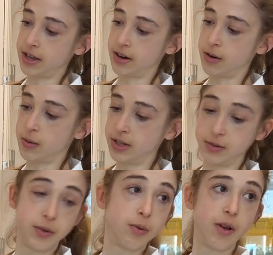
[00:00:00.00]
There are
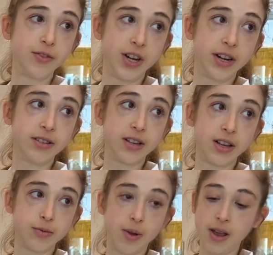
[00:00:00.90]
ones with 12 channels
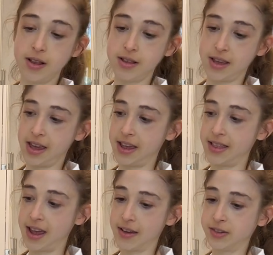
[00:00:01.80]
as well,
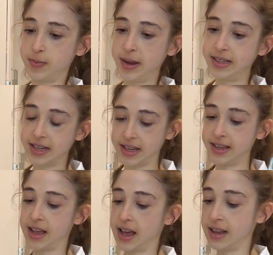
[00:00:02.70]
and they have
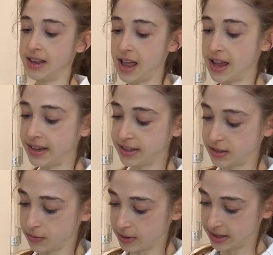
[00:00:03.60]
spacing that
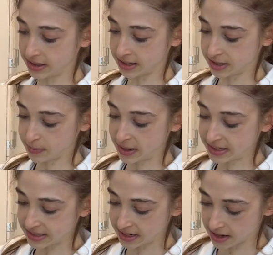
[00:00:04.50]
aligns with the
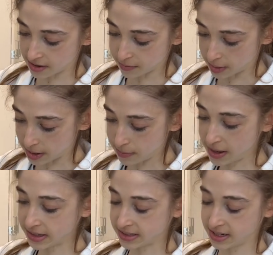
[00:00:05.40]
spacing of
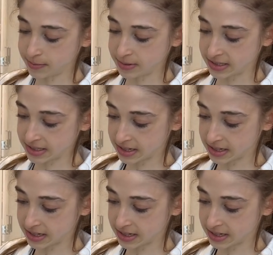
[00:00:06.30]
pipette tips,